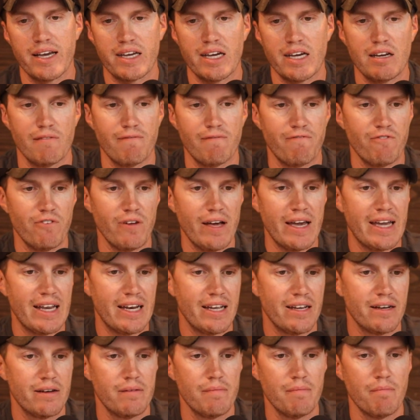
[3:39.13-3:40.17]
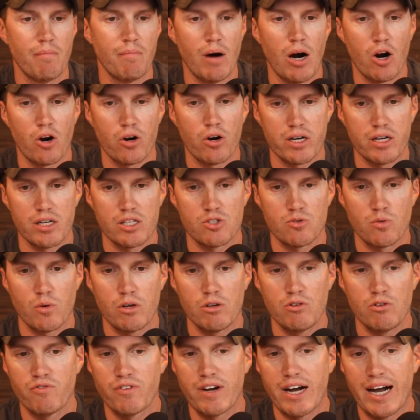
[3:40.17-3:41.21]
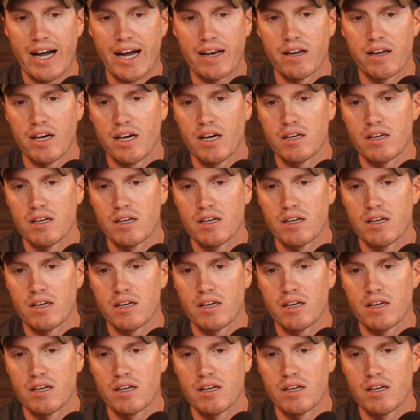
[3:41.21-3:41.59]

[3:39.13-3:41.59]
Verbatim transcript: inflated markets where you've got